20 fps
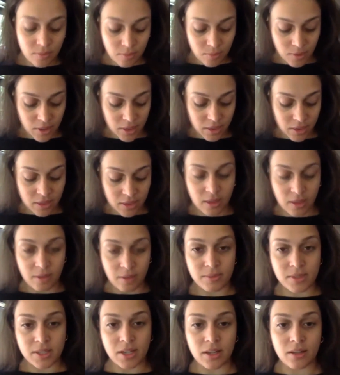with
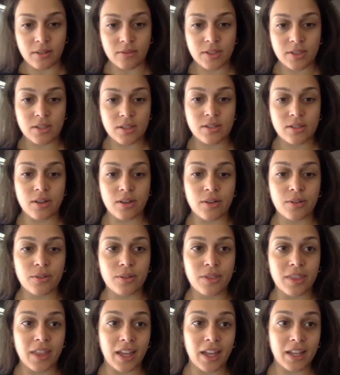themselves.
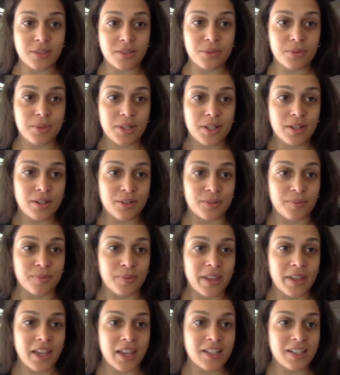So that's what we do,
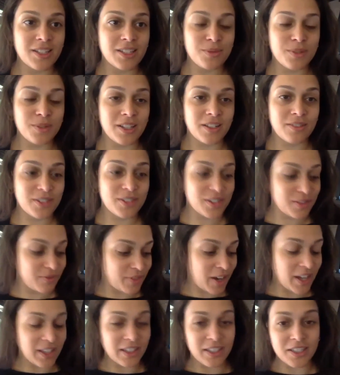is we just
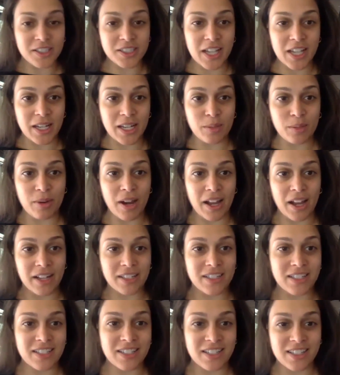find little tiny
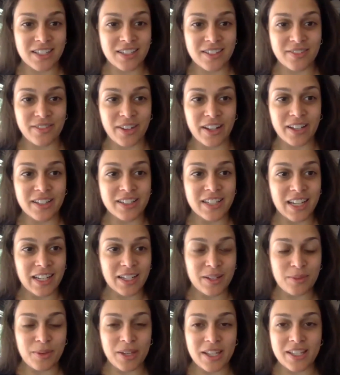practices, find
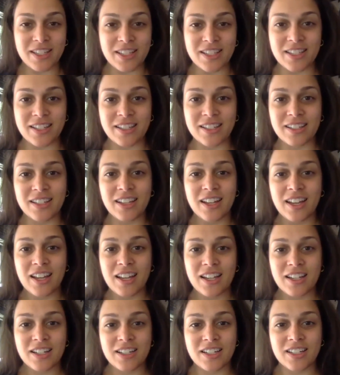tiny ways to
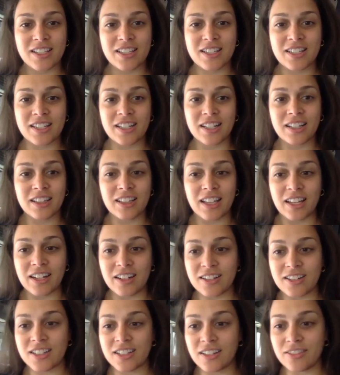just let
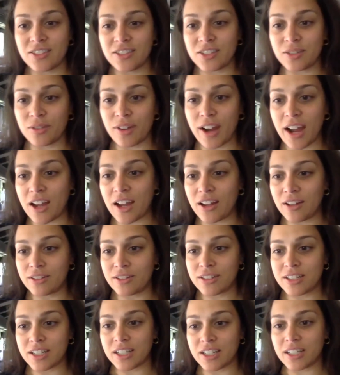ourselves
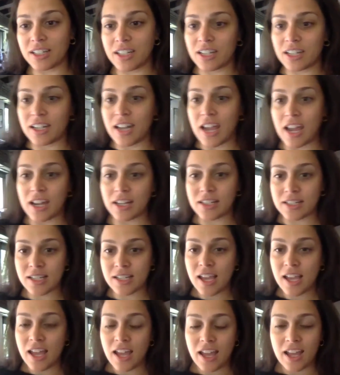ground and connect.
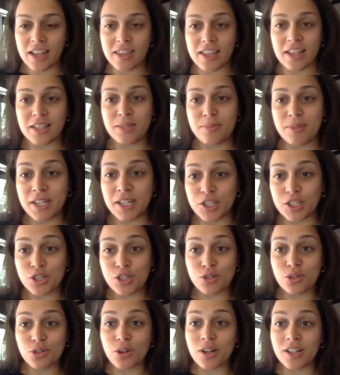And that's been
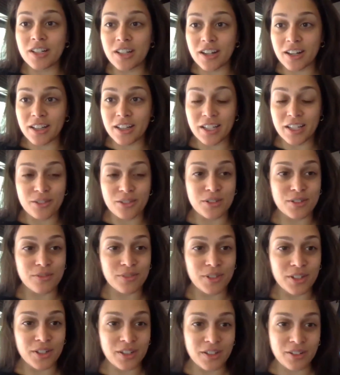extraordinarily
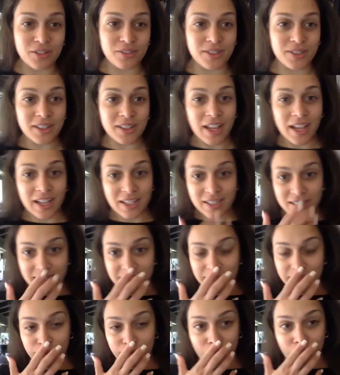useful over the
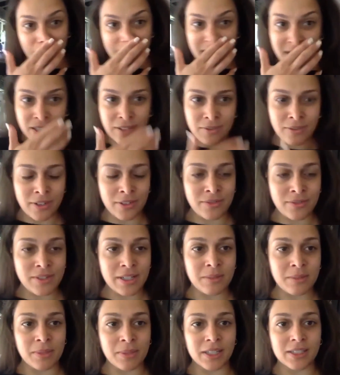last 14,
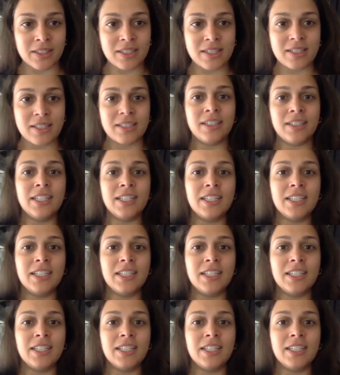15 months